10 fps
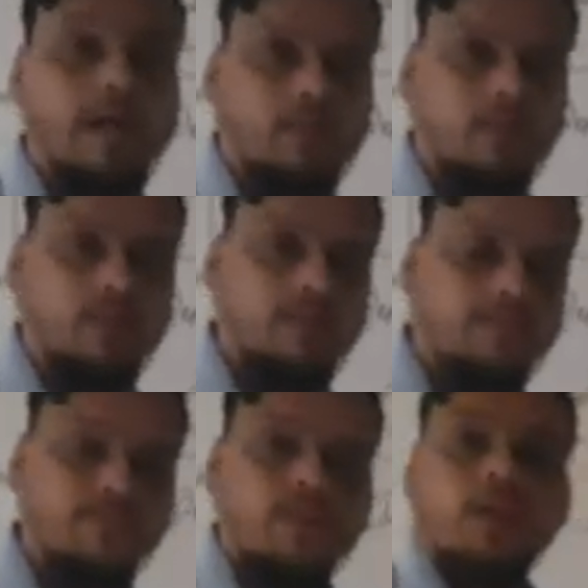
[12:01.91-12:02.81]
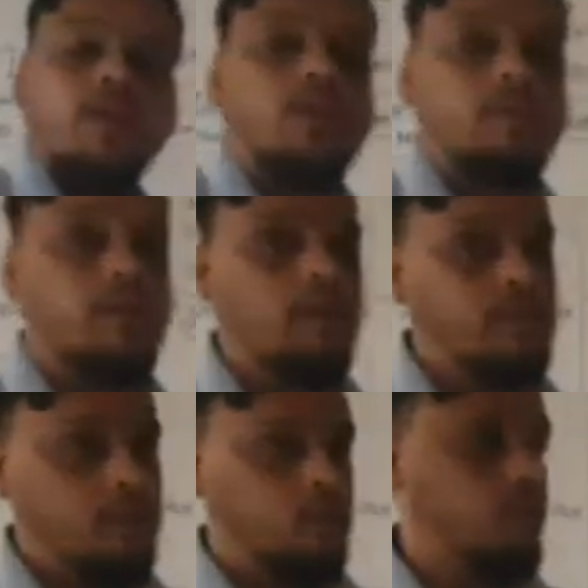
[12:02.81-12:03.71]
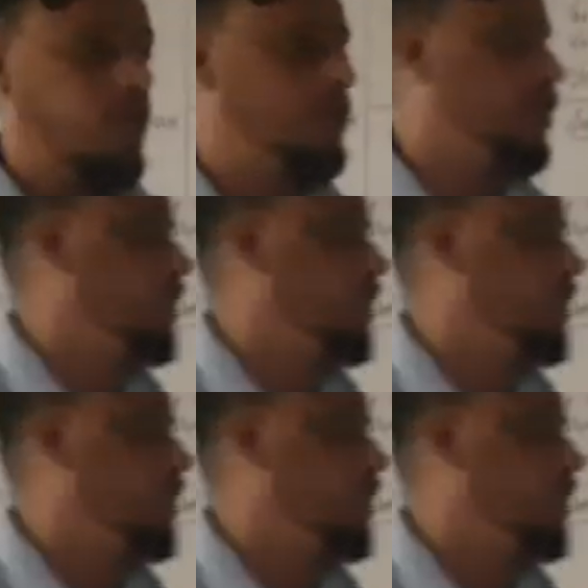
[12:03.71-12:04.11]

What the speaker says: method. Here in this question,